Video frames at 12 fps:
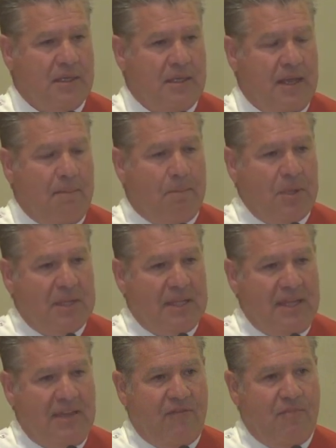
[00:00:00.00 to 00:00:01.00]
And
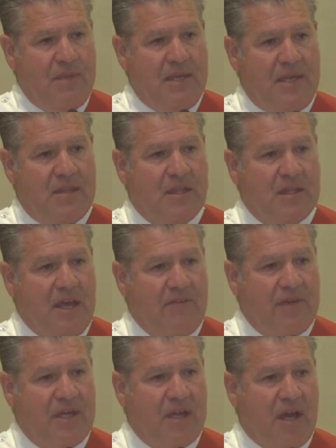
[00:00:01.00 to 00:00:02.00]
believe me, the
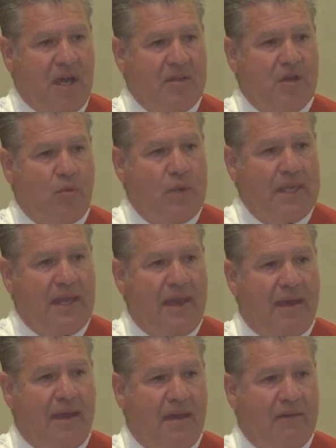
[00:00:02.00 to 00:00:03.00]
loving God that we
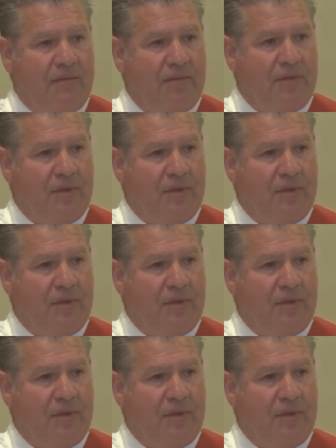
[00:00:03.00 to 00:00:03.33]
have